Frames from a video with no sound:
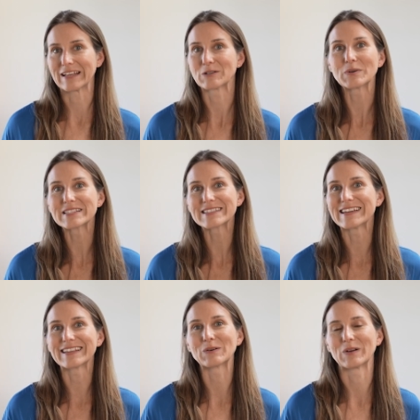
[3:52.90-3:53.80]

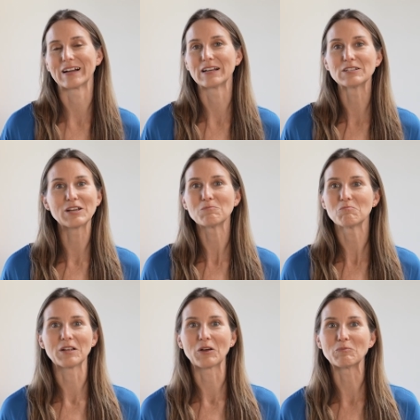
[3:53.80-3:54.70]
quizzing or,
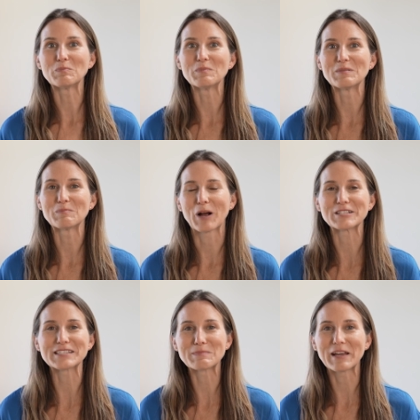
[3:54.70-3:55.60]
you know,
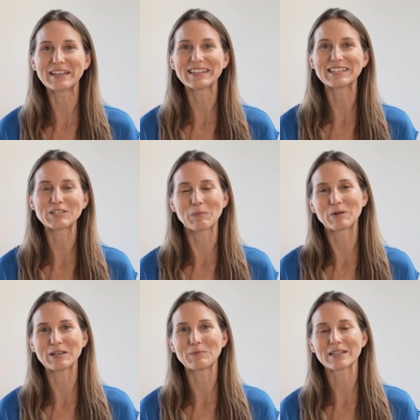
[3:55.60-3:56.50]
participating in
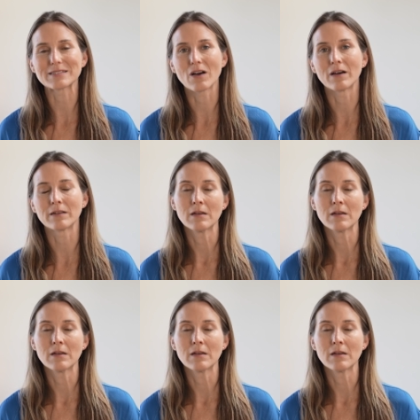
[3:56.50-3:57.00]
Jeopardy when it's on.